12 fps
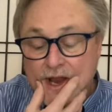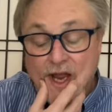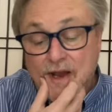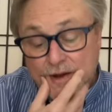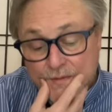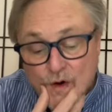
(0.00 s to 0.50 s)

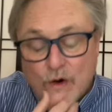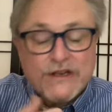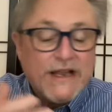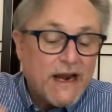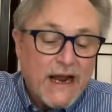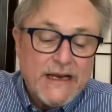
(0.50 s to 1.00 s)
And of course,
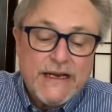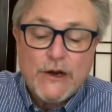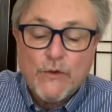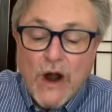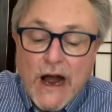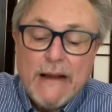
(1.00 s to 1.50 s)
that idea
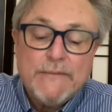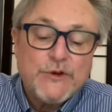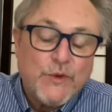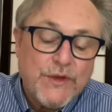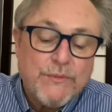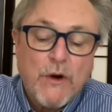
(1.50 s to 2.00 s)
rhymes
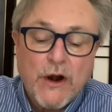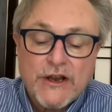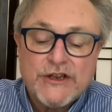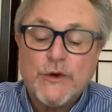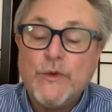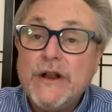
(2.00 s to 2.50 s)
with
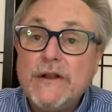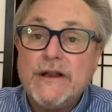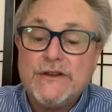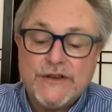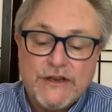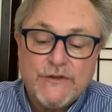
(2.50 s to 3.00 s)
Marcus
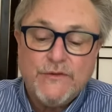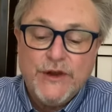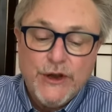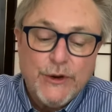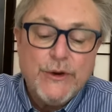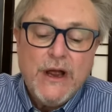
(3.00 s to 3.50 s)
Aurelius's
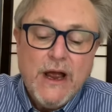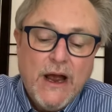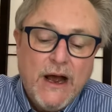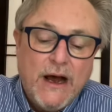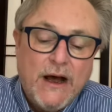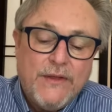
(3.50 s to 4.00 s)
view
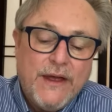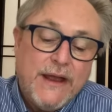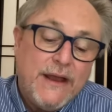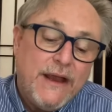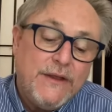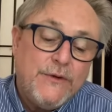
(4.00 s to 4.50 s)

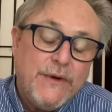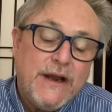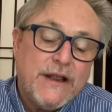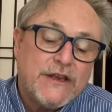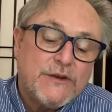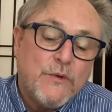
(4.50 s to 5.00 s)
in the
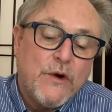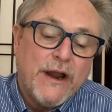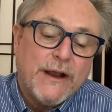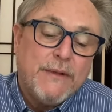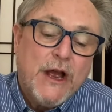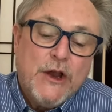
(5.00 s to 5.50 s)
reading this
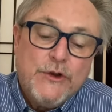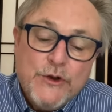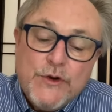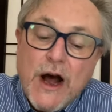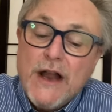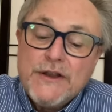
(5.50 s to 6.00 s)
morning.
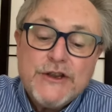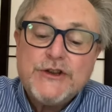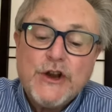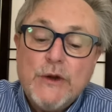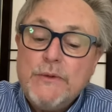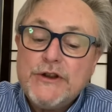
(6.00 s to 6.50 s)
"Do not
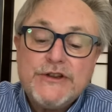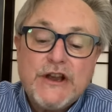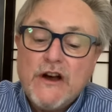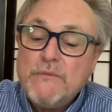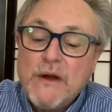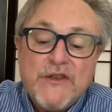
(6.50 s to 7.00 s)
disturb
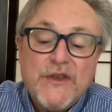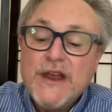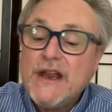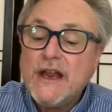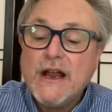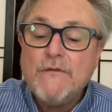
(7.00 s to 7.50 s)
yourself by
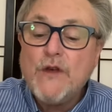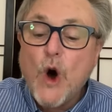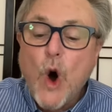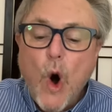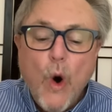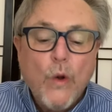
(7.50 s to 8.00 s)
thinking of the
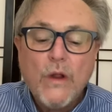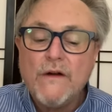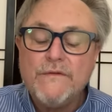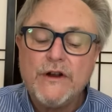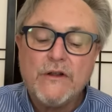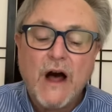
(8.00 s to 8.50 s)
whole
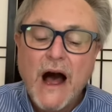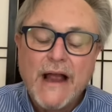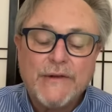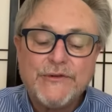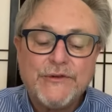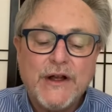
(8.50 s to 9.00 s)
of your
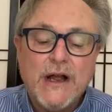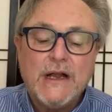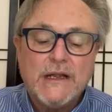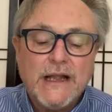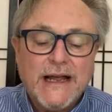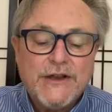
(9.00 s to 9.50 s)
life.
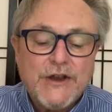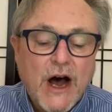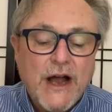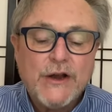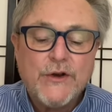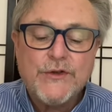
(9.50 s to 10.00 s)
Let
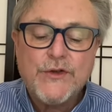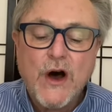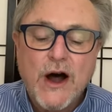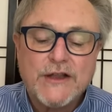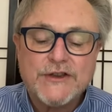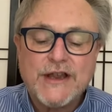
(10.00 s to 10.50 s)
not your
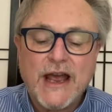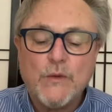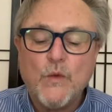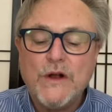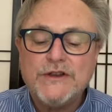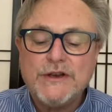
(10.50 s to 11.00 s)
thoughts at
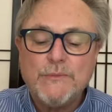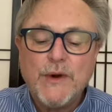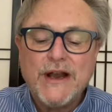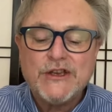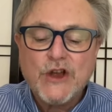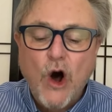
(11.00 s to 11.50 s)
once
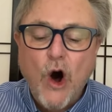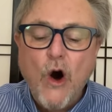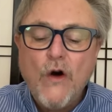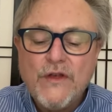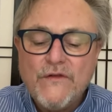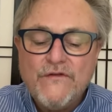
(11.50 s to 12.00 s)
embrace
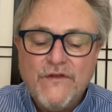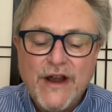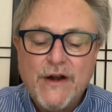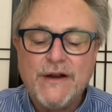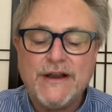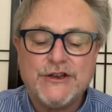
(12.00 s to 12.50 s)
all the
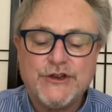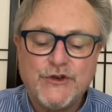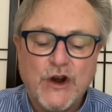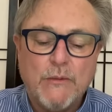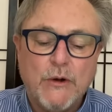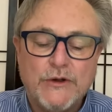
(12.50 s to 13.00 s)
various
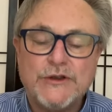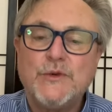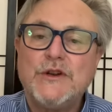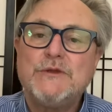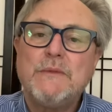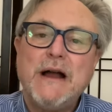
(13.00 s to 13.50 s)
troubles
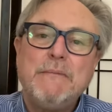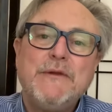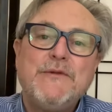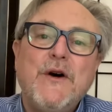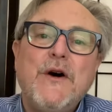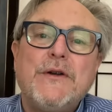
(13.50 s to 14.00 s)
which might
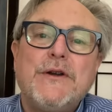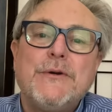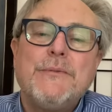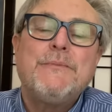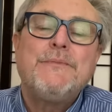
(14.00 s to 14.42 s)
befall you."